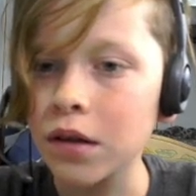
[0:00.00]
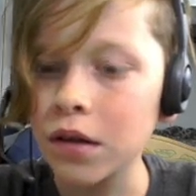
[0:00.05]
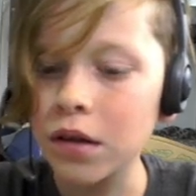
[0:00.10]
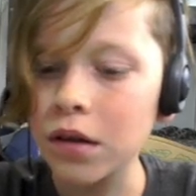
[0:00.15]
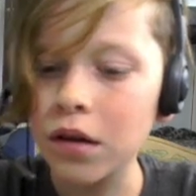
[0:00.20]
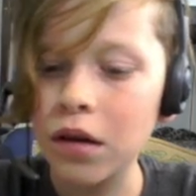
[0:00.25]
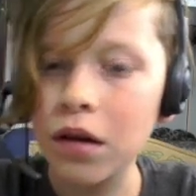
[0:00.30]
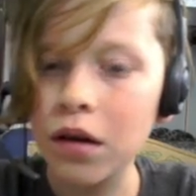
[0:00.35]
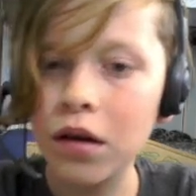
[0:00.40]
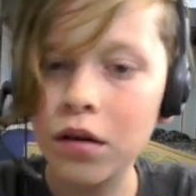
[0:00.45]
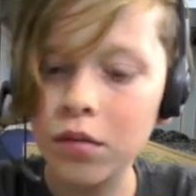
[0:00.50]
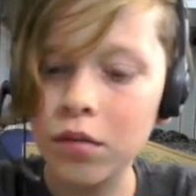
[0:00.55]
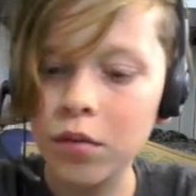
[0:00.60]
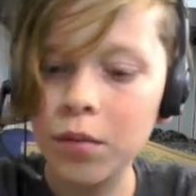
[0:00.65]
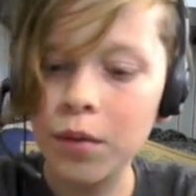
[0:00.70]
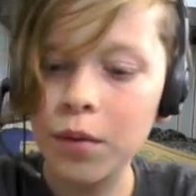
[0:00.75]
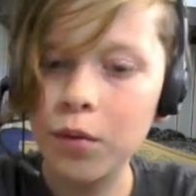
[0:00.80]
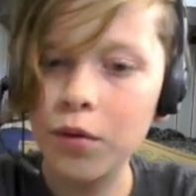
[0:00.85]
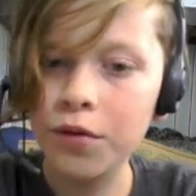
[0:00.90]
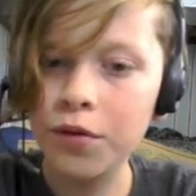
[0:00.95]
Are my
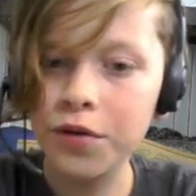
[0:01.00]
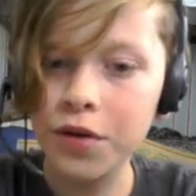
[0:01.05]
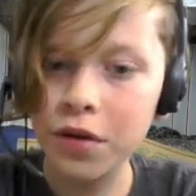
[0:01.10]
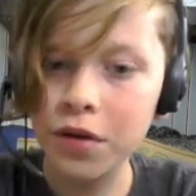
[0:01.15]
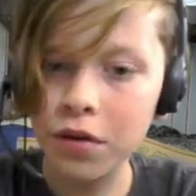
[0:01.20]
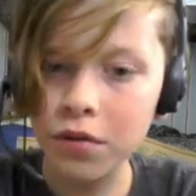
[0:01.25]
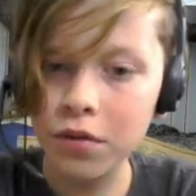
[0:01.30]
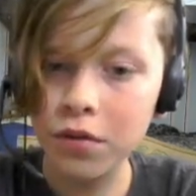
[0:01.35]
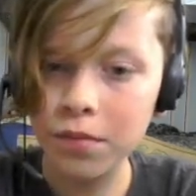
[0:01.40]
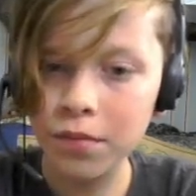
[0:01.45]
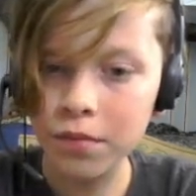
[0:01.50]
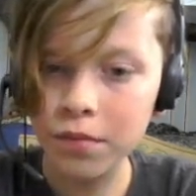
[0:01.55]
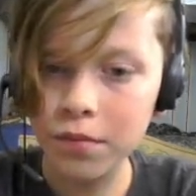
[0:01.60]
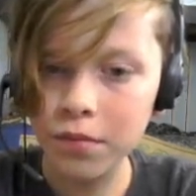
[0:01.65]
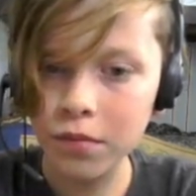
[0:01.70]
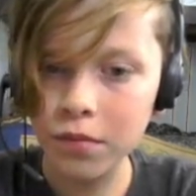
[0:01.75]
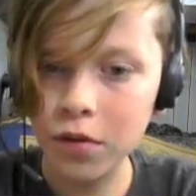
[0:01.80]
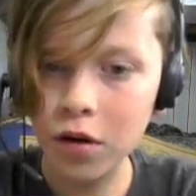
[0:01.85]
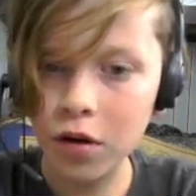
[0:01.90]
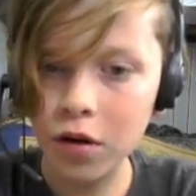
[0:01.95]
wolves still...
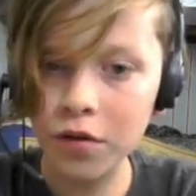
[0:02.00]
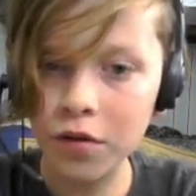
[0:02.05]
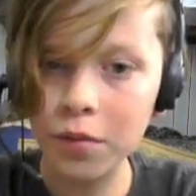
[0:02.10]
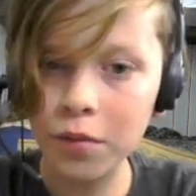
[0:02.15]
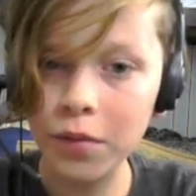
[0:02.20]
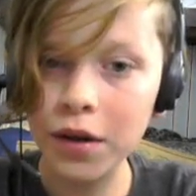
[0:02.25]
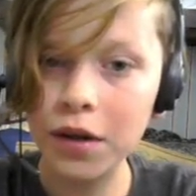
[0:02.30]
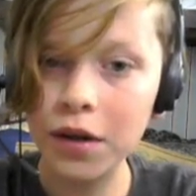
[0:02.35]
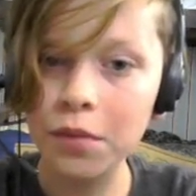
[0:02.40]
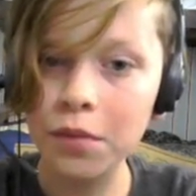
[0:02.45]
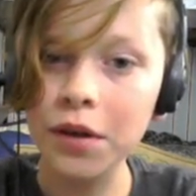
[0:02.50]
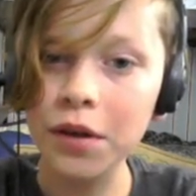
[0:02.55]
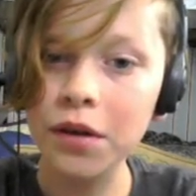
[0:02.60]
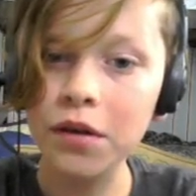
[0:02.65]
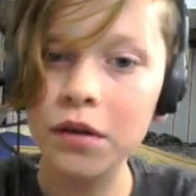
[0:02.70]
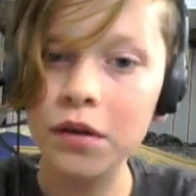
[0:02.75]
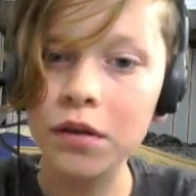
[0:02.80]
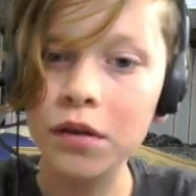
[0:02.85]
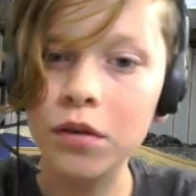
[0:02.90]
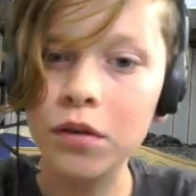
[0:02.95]
All of them behind me?
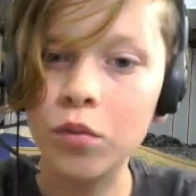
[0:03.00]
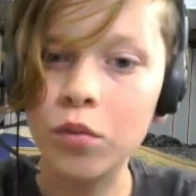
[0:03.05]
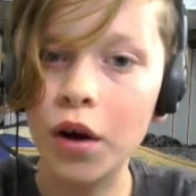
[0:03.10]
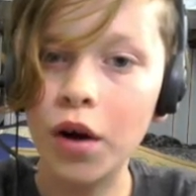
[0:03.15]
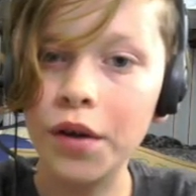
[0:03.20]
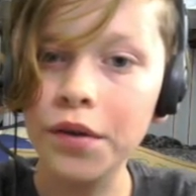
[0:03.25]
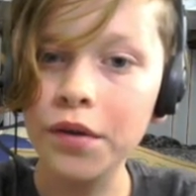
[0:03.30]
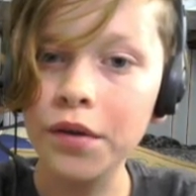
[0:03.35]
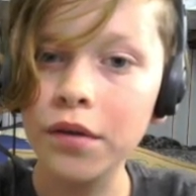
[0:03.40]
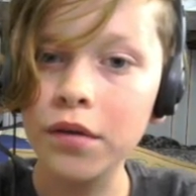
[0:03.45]
One.